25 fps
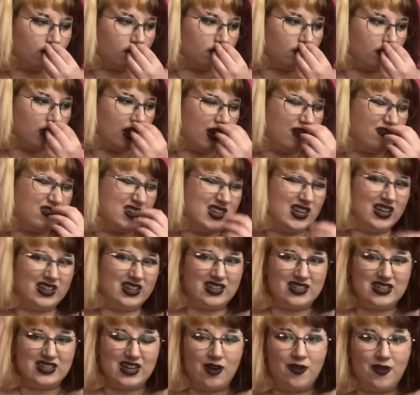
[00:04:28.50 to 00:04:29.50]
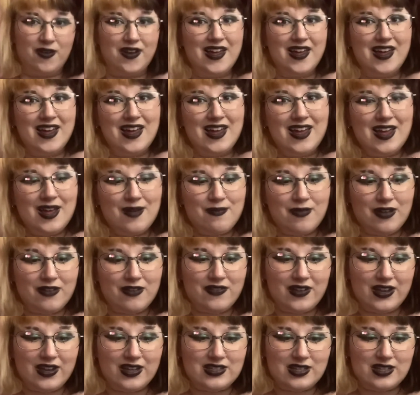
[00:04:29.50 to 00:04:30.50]
I have to take this out. My
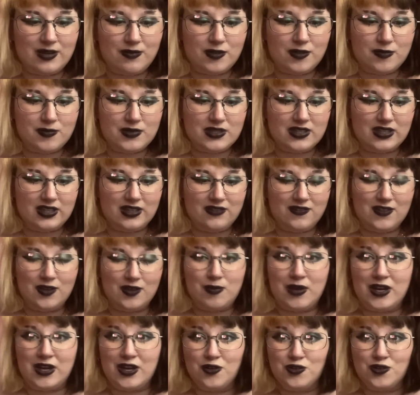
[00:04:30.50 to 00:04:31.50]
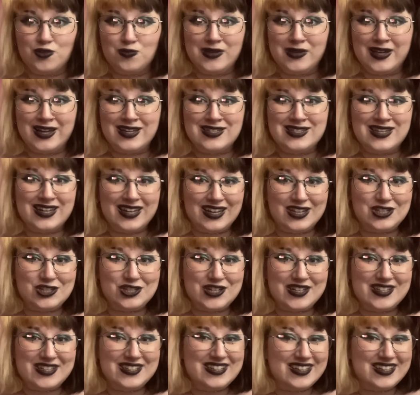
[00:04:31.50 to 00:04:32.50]
fake septum is leaving my nose because it
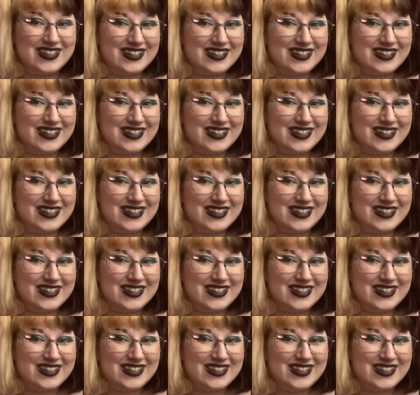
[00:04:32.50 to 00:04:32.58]
itches.